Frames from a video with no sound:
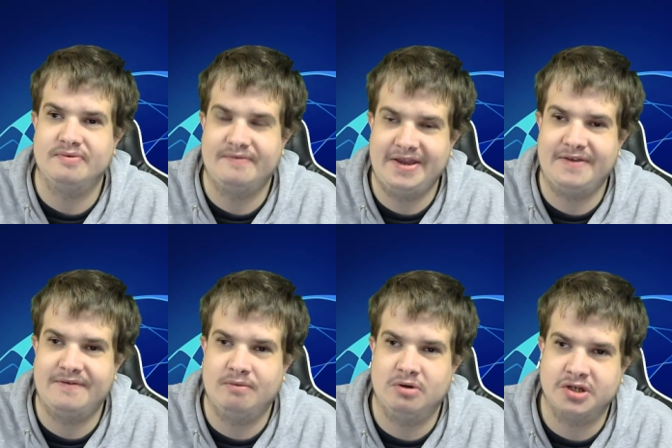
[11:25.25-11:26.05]
Thanks
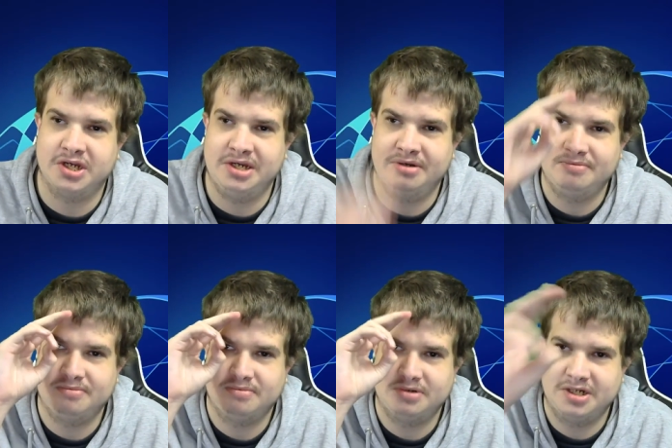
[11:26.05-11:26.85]
for watching.
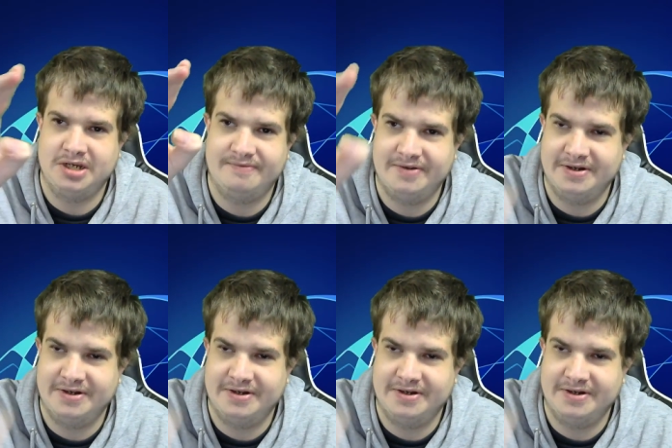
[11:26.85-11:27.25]
Ciao for now.